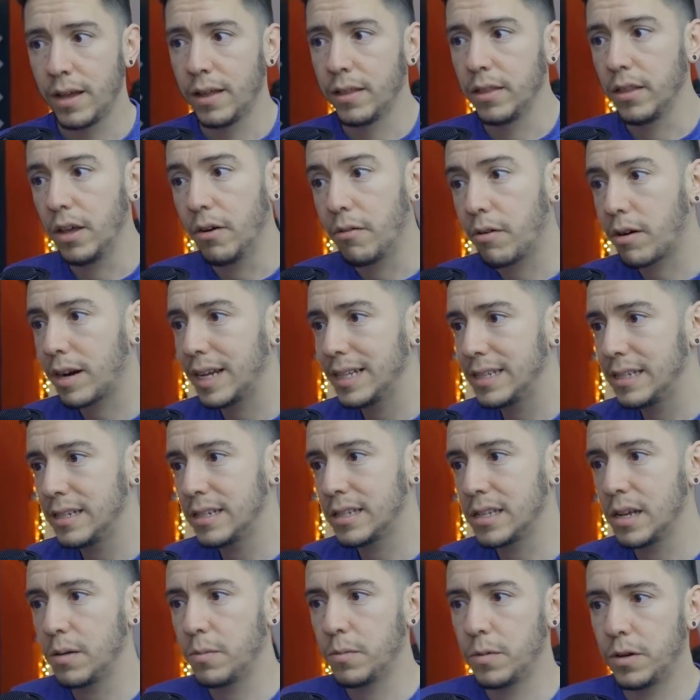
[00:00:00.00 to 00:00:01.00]
The override
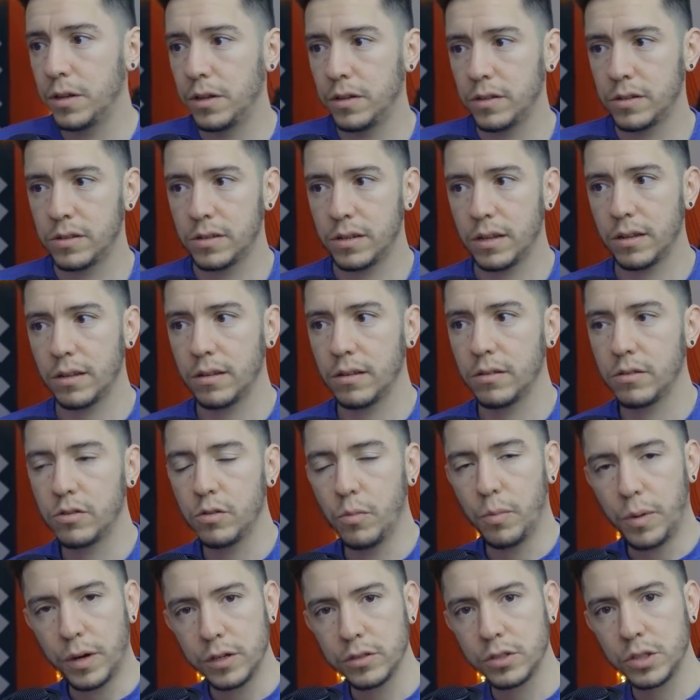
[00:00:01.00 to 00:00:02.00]
system was
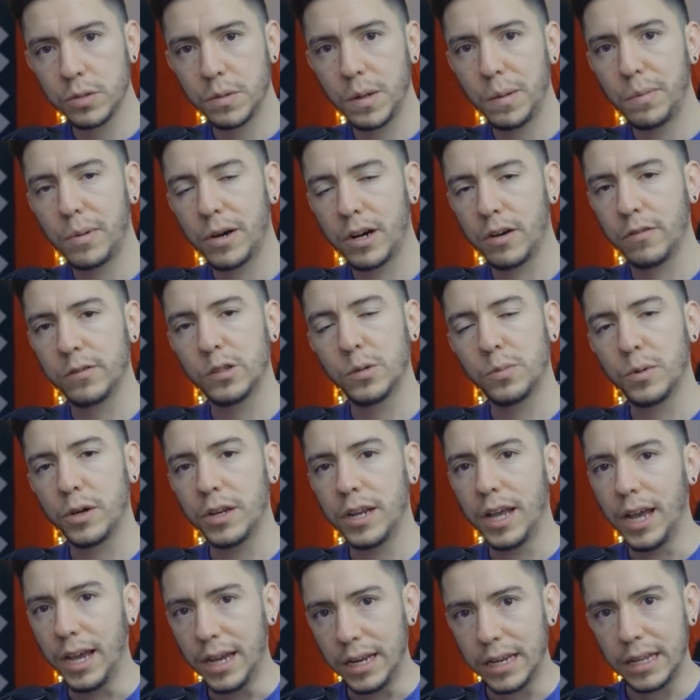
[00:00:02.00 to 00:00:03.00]
supposed to be part of
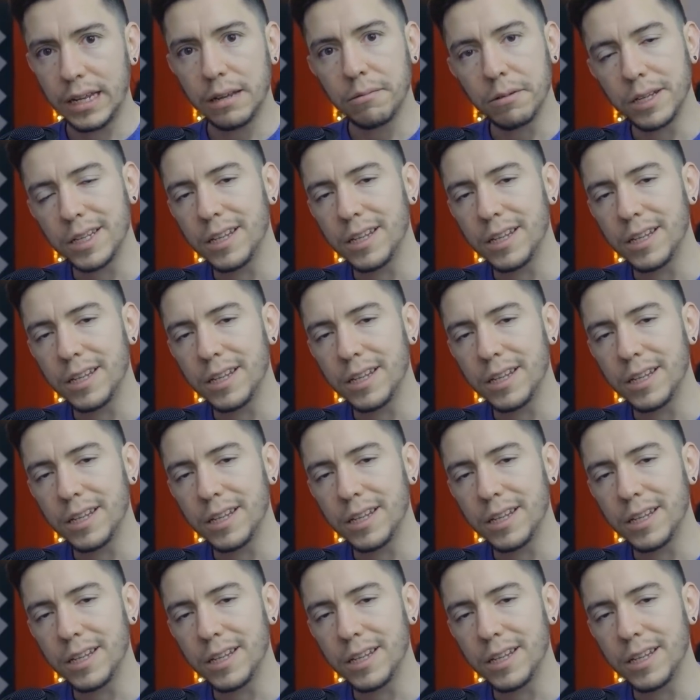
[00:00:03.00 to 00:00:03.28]
2.80.